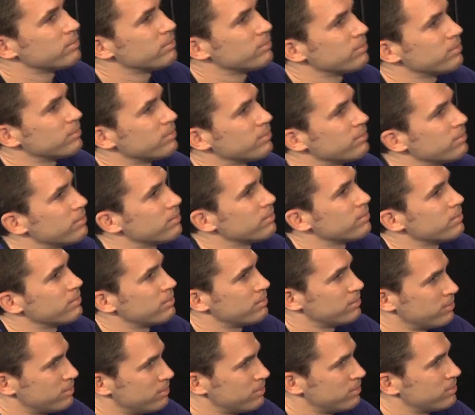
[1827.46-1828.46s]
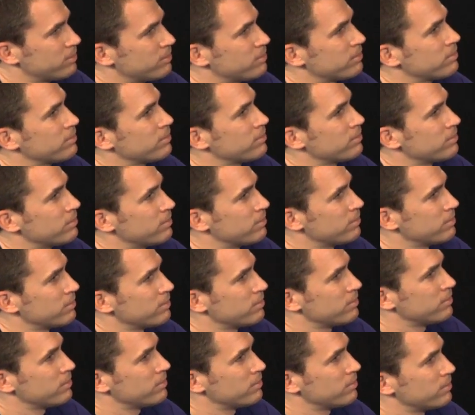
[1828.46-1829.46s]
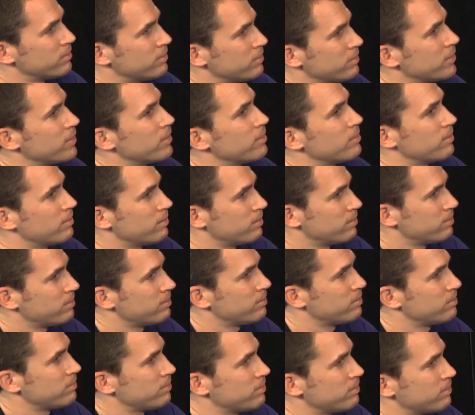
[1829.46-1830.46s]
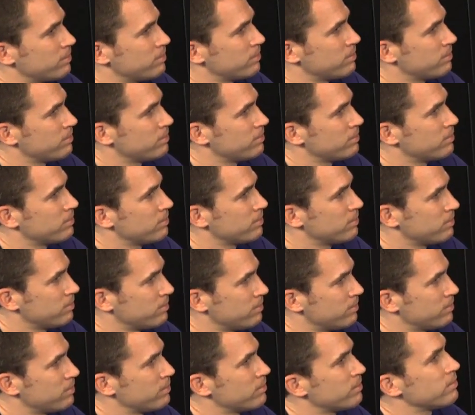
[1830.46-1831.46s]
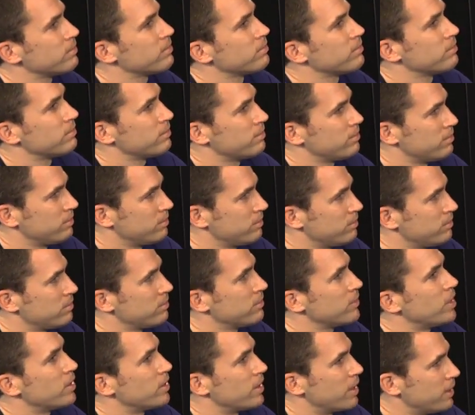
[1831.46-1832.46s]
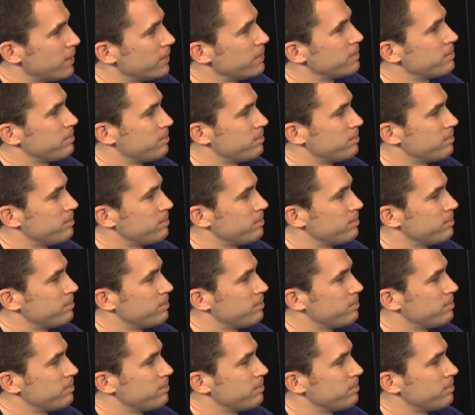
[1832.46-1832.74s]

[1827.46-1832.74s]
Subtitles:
No words are spoken by the person on screen.